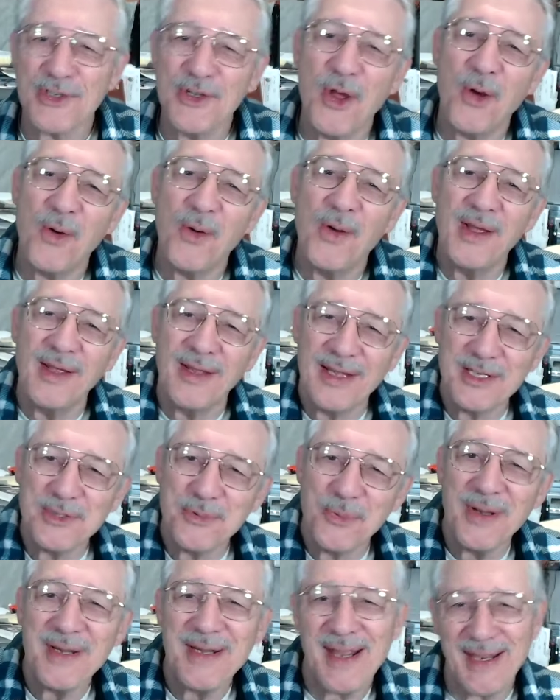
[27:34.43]
No, it's
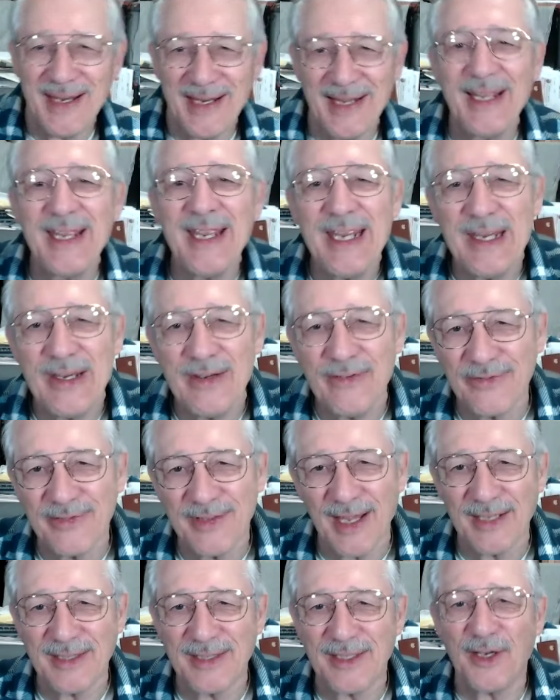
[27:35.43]
when they leave
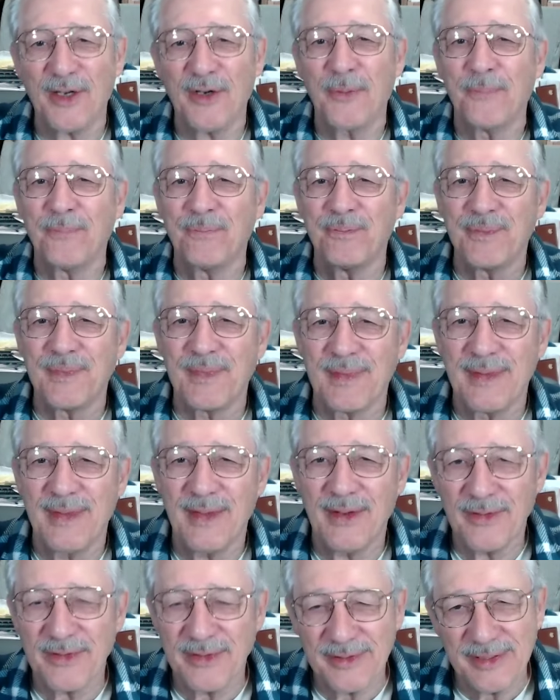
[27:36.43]
that they're
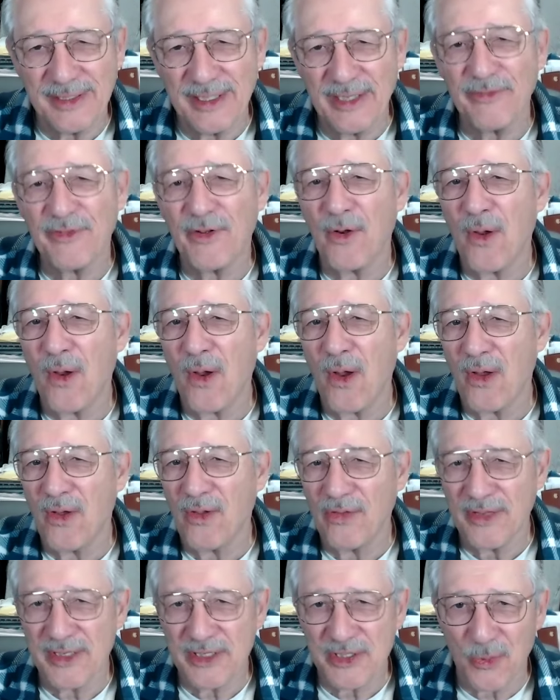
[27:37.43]
given
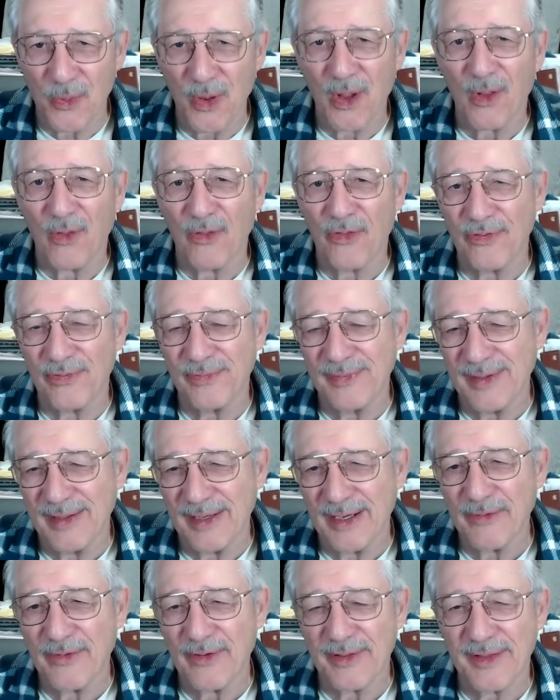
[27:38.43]
all this wealth
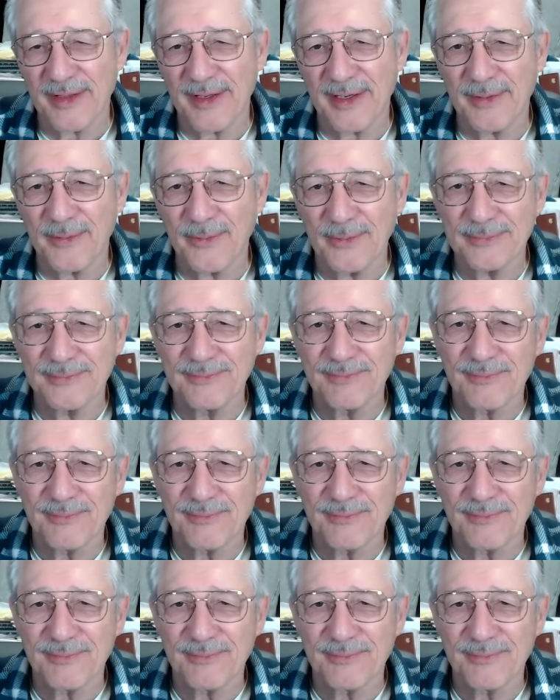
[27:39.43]
and everything.